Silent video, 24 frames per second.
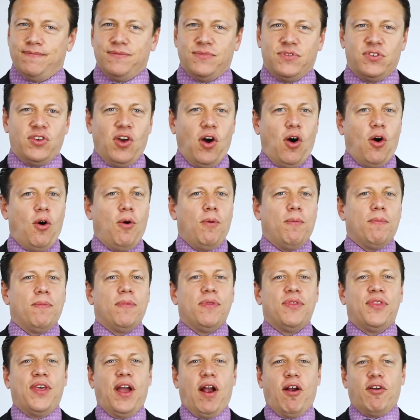So
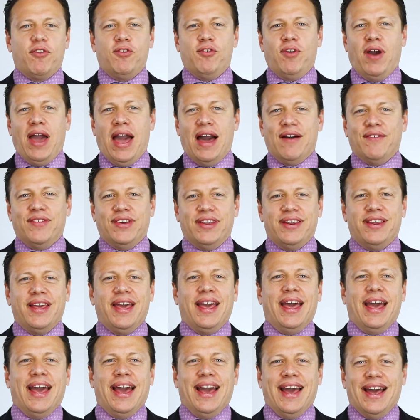there you have it.
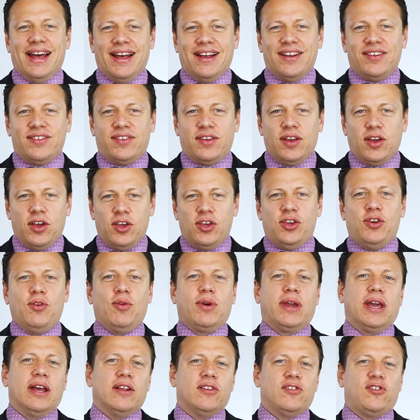As you
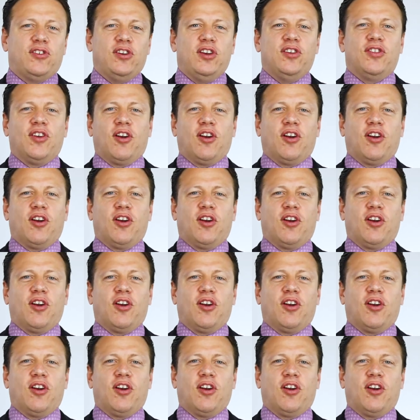can see,